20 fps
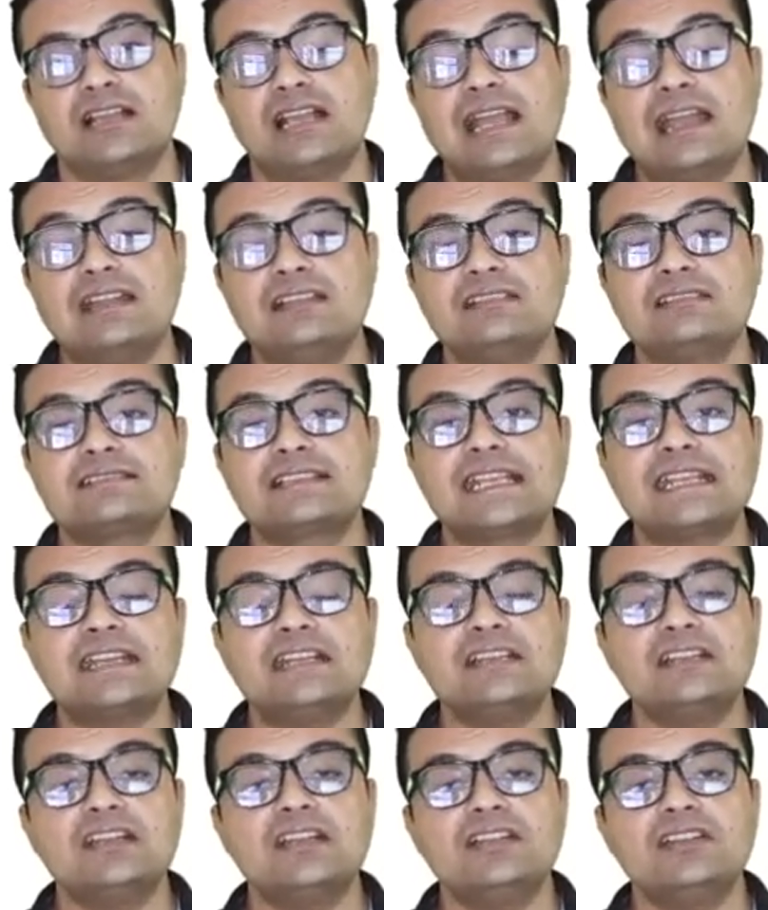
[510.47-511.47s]
And the
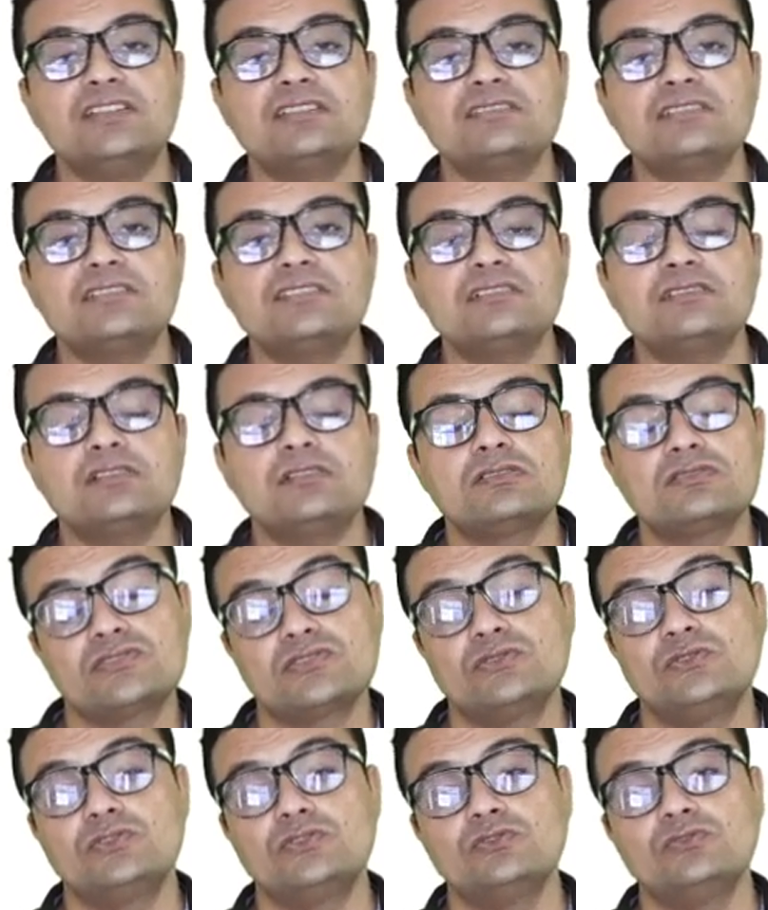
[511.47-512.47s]
second condition is
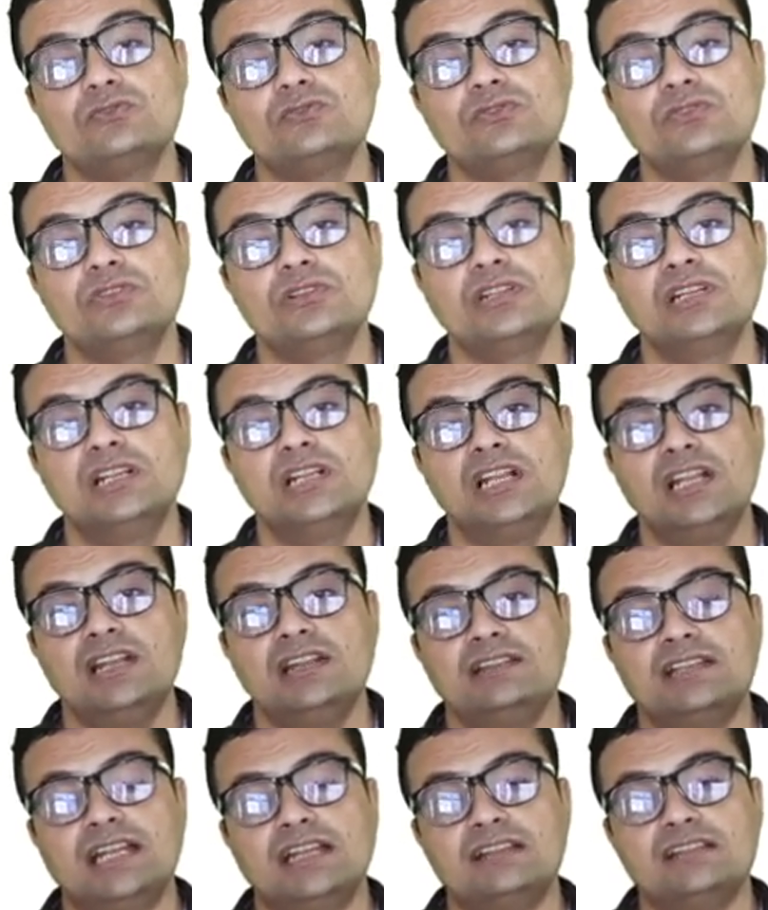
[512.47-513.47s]
also true,
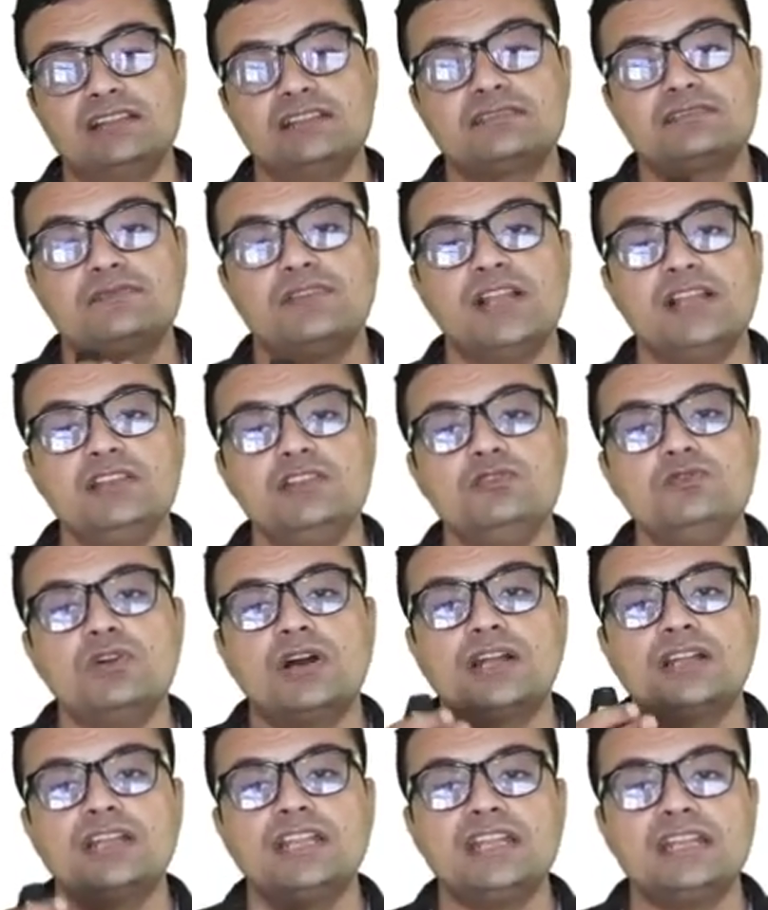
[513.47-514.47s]
that this value
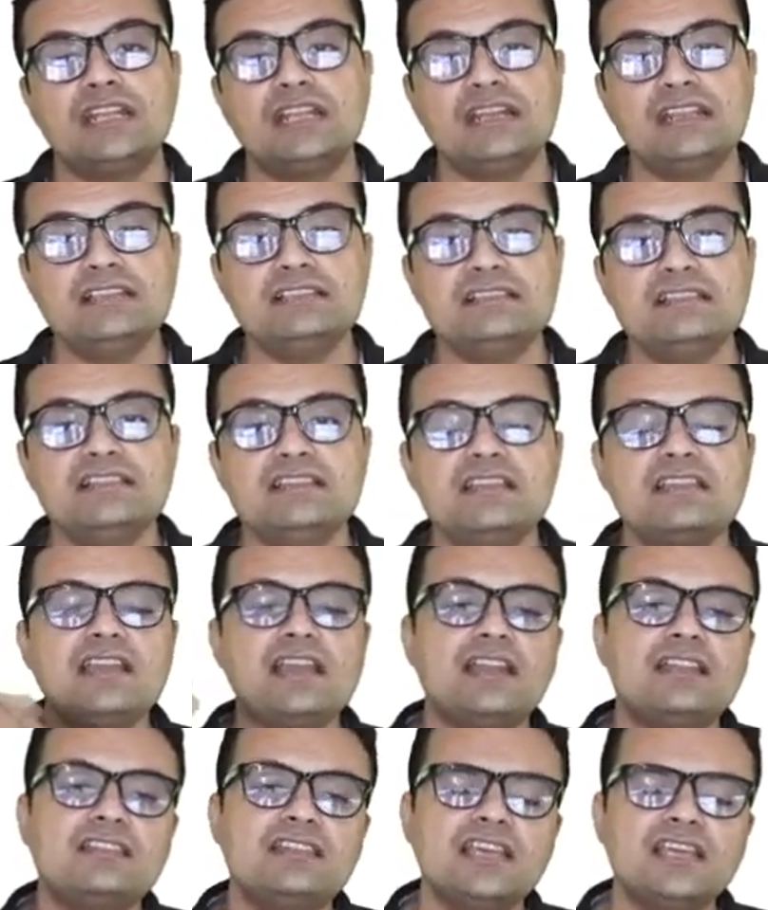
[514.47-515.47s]
are decreasing
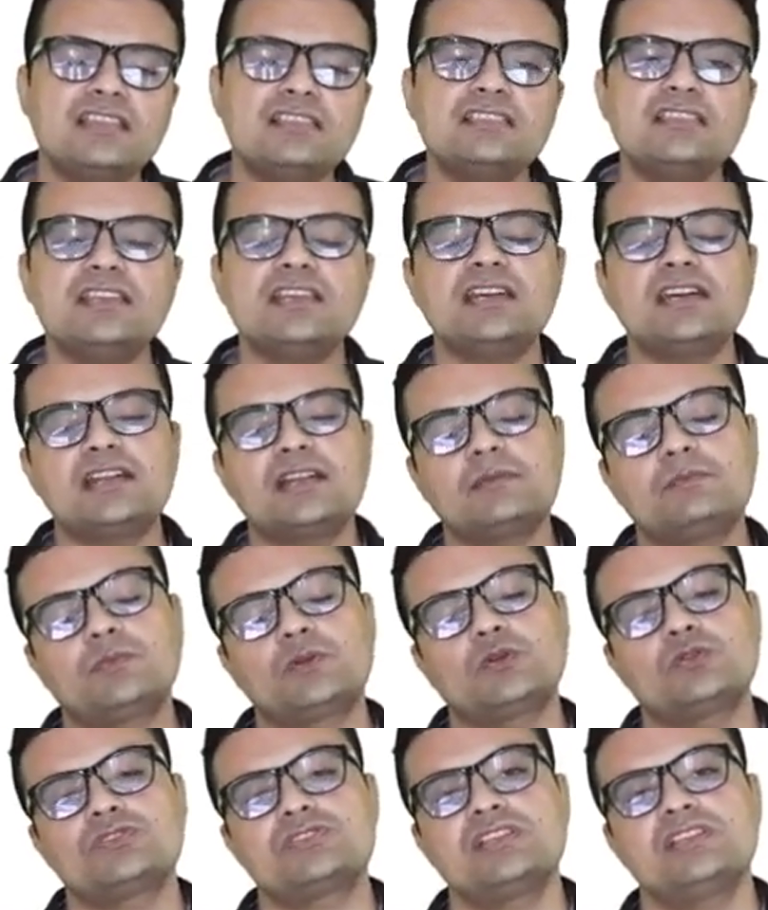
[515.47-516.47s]
and then they are
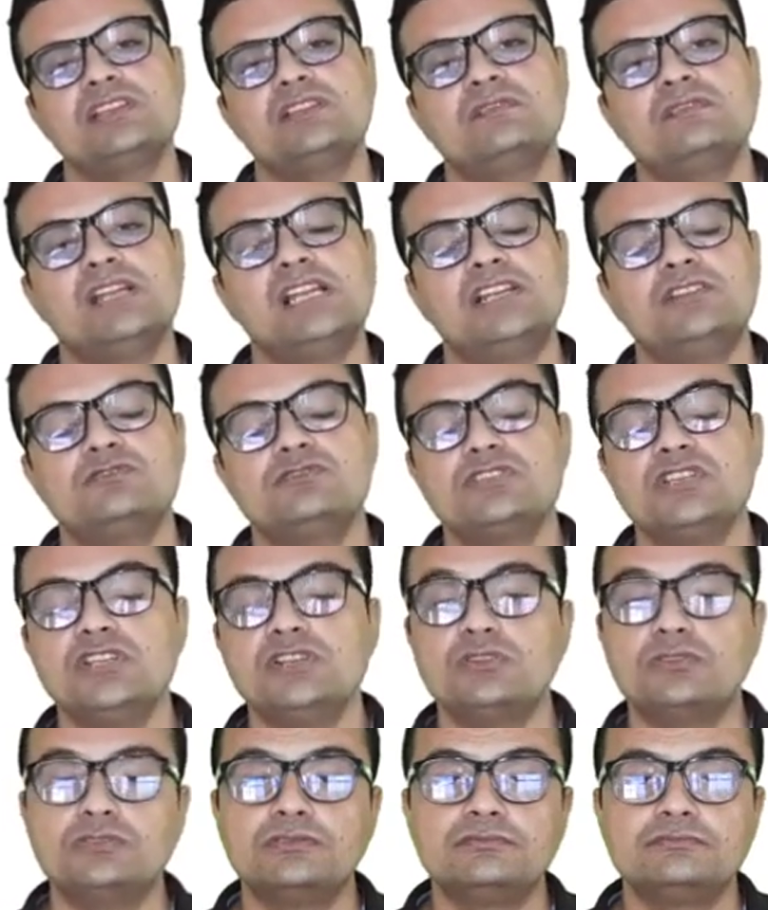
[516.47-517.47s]
approaching value
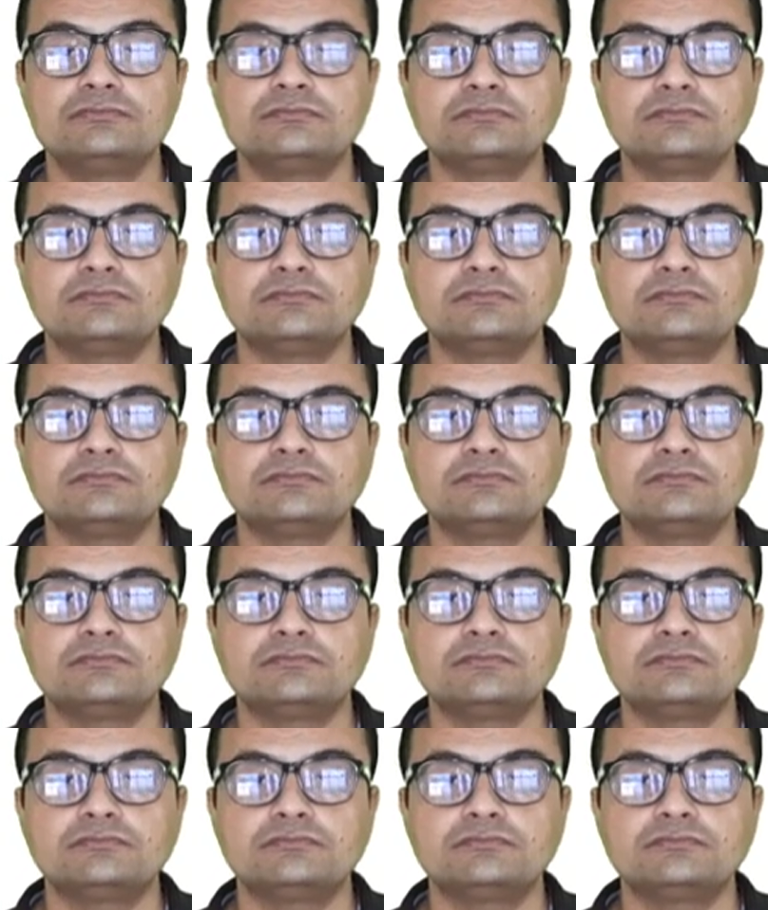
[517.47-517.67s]
0.